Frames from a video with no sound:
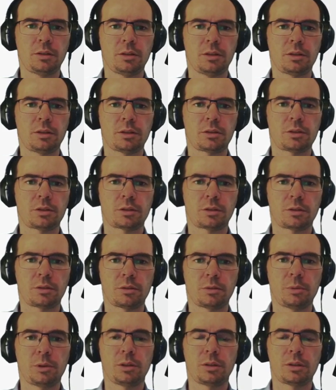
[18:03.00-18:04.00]
is just going to
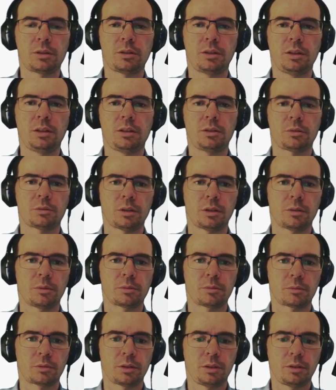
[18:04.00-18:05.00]
be the state grid,
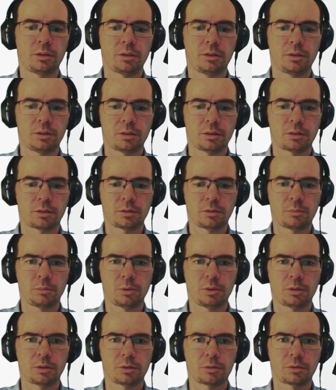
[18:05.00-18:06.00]
right? This is going to be
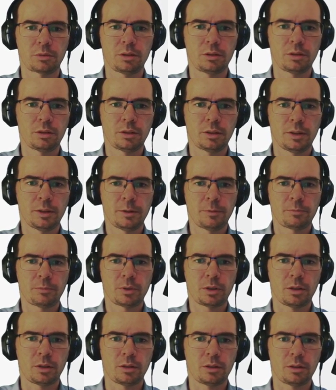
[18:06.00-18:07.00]
the grid,
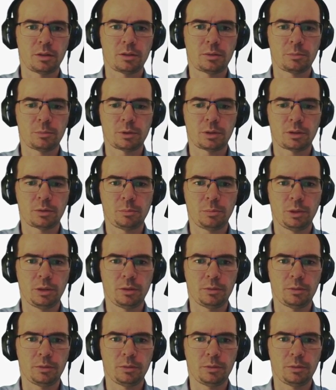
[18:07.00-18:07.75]
and this must be